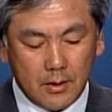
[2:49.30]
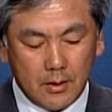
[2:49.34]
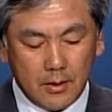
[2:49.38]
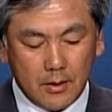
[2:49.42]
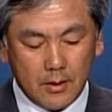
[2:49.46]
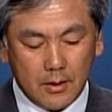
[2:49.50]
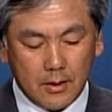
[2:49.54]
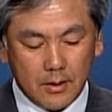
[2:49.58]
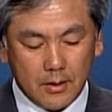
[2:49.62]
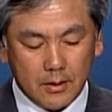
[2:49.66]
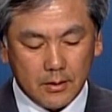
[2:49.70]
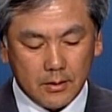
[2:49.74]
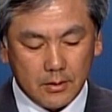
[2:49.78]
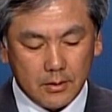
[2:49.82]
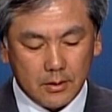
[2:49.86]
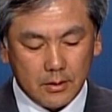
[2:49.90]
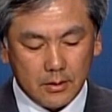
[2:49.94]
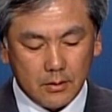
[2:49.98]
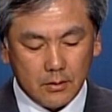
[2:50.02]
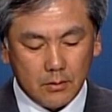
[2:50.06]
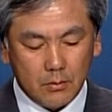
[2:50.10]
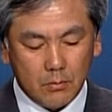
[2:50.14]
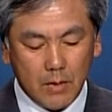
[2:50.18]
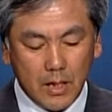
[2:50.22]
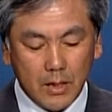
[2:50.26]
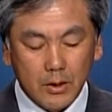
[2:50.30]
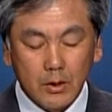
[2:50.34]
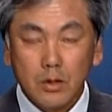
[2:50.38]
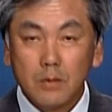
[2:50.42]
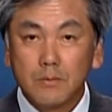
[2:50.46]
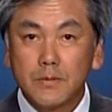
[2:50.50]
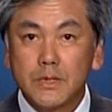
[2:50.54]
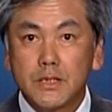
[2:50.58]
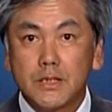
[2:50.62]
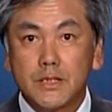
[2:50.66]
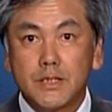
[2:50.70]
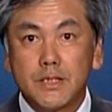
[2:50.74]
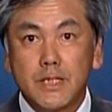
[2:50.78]
And one
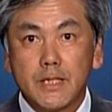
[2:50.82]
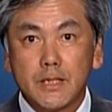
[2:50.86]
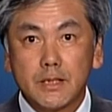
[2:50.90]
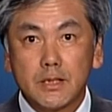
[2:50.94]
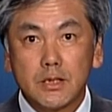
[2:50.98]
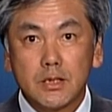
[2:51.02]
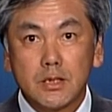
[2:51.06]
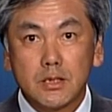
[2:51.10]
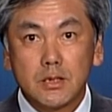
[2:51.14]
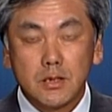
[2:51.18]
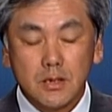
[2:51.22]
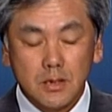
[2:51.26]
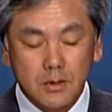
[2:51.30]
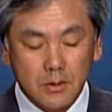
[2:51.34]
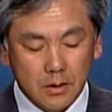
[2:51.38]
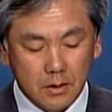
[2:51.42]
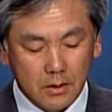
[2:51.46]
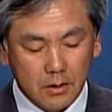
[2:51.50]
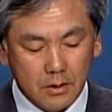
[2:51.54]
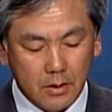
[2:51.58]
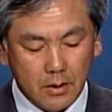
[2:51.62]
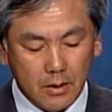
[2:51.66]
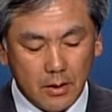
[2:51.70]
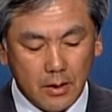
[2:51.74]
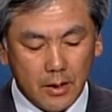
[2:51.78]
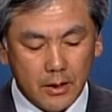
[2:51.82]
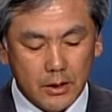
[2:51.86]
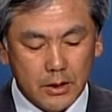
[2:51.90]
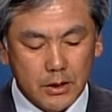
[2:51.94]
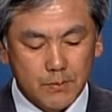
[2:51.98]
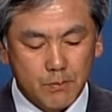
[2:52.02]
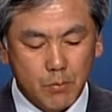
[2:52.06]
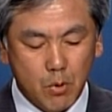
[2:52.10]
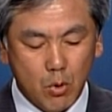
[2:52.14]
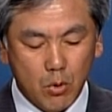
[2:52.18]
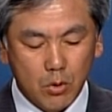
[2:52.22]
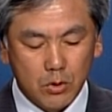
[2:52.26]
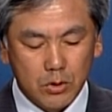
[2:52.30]
of the JAXA
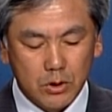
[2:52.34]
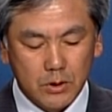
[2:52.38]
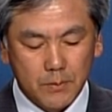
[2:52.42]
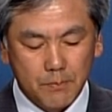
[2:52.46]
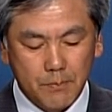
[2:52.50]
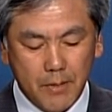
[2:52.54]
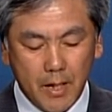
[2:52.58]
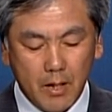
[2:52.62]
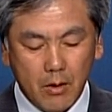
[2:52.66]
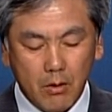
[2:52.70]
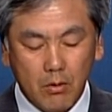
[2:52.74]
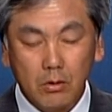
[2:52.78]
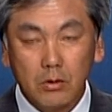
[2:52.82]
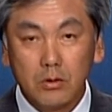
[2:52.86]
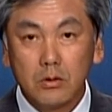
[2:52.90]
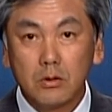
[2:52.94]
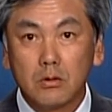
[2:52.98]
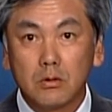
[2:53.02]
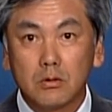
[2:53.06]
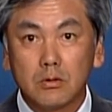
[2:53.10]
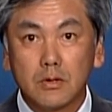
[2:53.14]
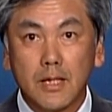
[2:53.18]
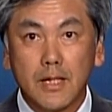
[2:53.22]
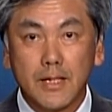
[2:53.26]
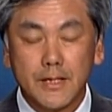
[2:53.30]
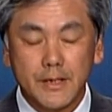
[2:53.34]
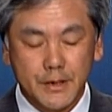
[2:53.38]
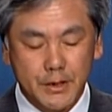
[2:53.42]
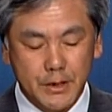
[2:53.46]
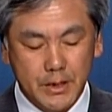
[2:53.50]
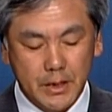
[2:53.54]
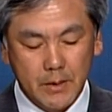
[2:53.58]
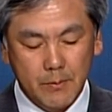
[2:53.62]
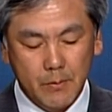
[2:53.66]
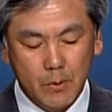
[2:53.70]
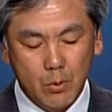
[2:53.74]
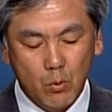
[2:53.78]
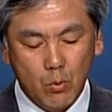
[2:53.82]
exposed payload on
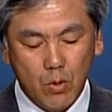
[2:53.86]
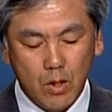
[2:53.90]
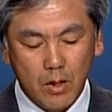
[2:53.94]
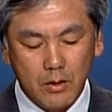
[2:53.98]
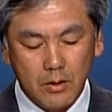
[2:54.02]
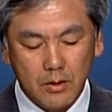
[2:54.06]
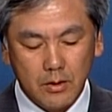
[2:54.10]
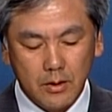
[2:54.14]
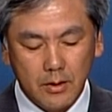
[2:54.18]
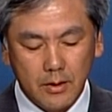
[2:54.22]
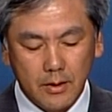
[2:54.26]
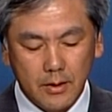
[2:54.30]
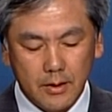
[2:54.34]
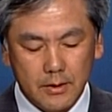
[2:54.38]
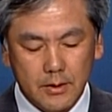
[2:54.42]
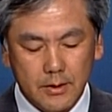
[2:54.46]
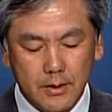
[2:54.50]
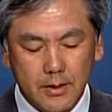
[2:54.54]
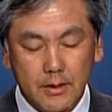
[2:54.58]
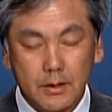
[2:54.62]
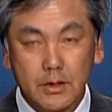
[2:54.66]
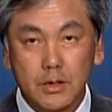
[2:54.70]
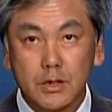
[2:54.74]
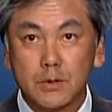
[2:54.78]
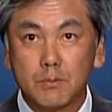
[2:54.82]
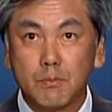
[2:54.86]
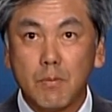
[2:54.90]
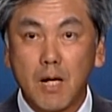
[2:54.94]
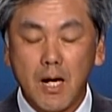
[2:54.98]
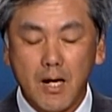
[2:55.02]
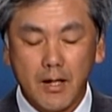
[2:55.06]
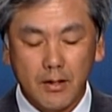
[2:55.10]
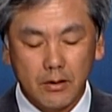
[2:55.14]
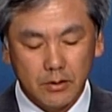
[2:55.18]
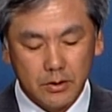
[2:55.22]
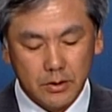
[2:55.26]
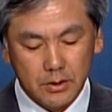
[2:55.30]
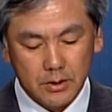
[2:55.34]
HTV-1 is the
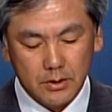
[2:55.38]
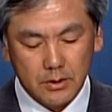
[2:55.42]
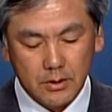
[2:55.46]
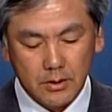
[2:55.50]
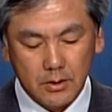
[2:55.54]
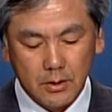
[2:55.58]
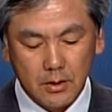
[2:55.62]
SMILES,